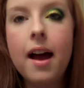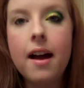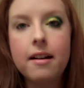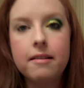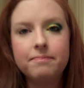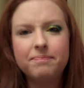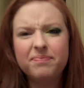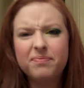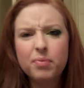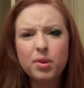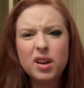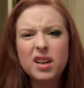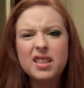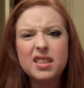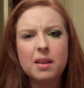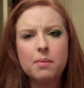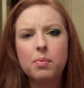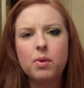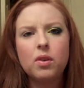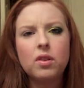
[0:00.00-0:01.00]
Pretty
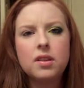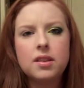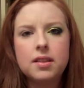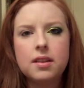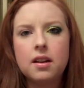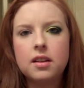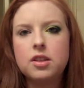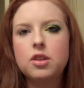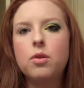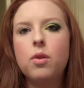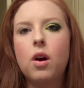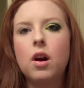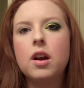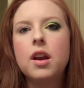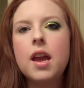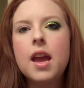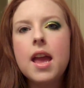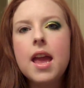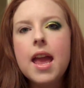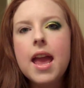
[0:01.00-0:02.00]
simple. It's not too
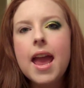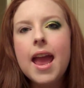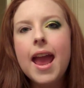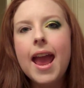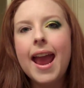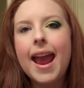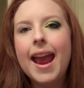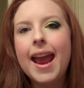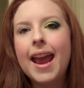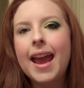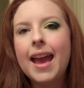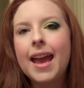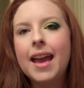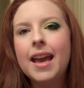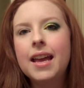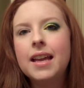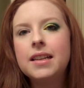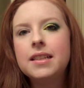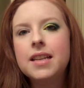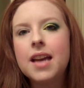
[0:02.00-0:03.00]
hard.
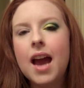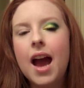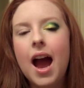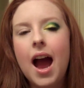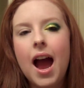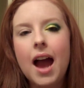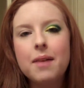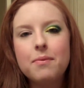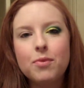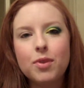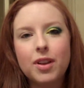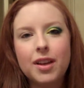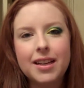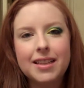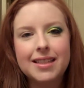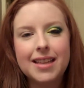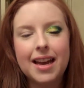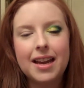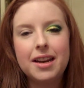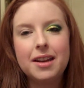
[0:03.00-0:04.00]
And I'm really
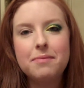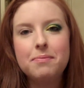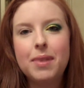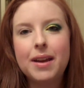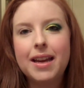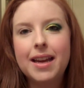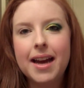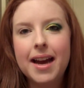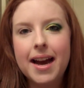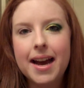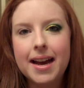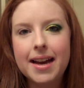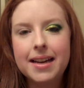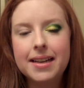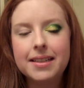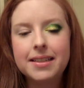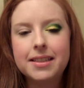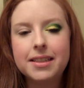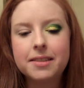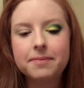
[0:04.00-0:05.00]
excited
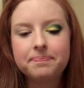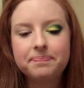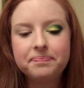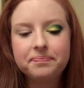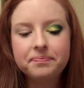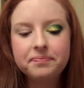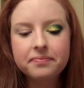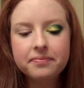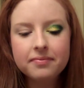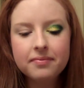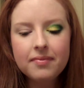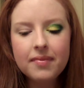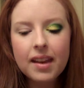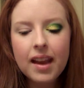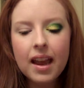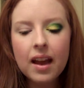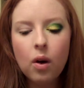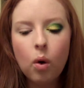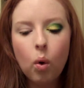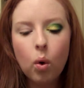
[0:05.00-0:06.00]
because
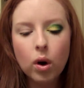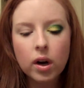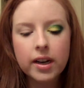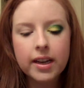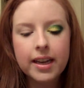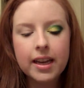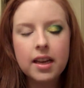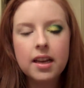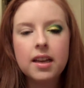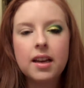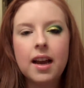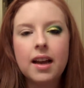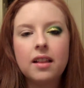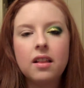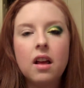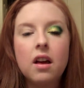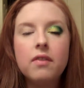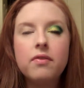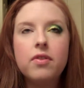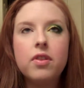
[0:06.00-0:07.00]
Oregon,
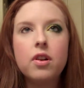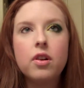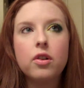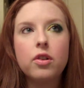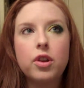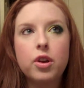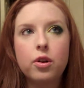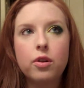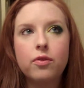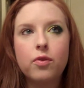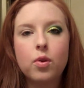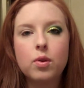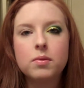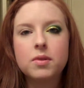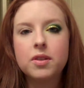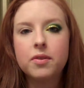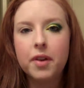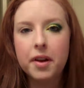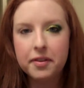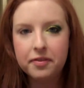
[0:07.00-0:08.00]
I love their
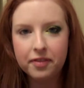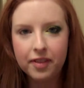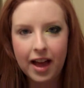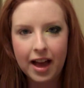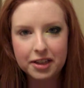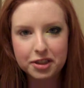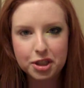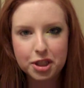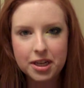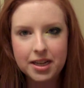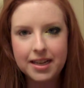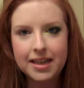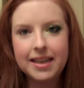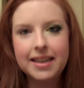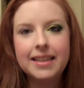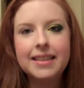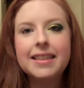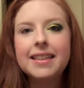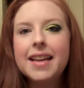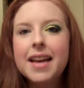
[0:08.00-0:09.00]
uniforms. They're very
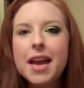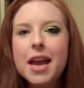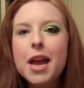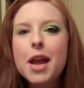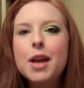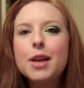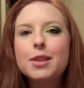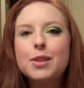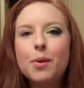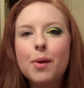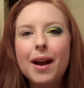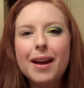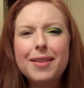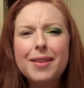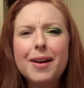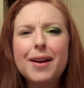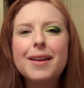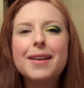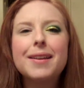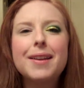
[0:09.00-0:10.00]
flashy, and so I
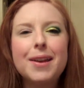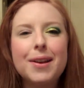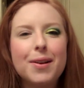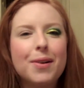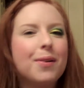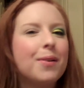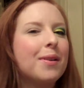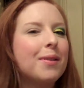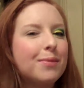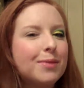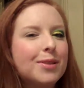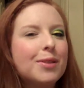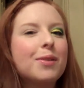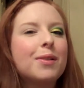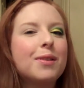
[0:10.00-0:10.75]
thought, it was